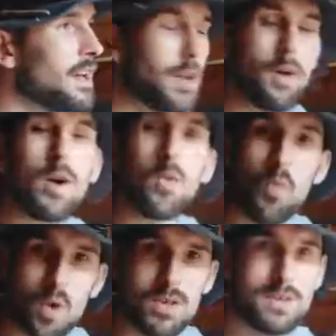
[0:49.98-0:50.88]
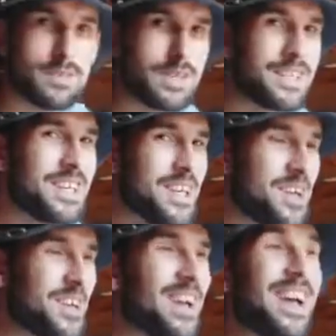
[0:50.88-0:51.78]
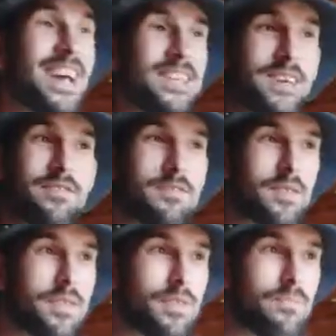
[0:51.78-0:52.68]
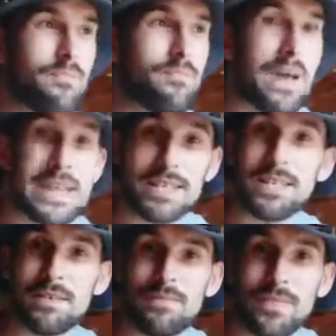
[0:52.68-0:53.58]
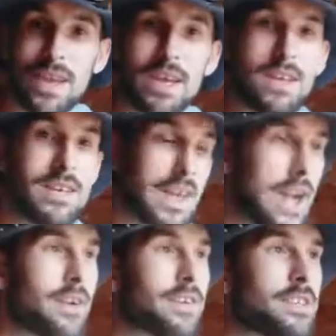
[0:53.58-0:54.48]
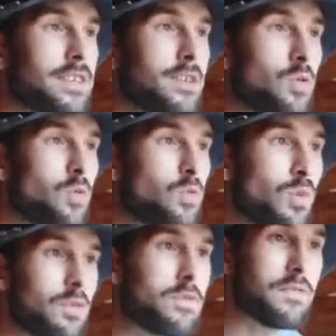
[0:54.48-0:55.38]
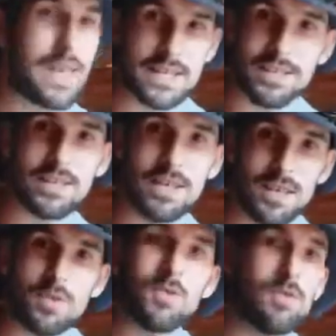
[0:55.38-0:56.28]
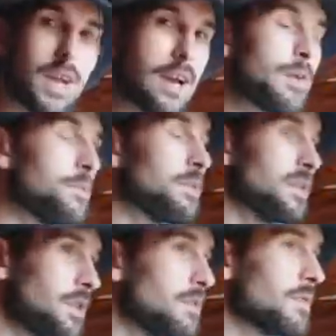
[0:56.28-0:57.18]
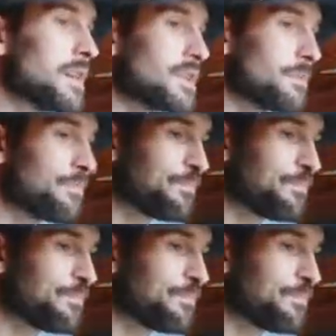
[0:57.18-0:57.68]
Now, what I'm going to do is I've made a character who will fit into the Harry Potter universe.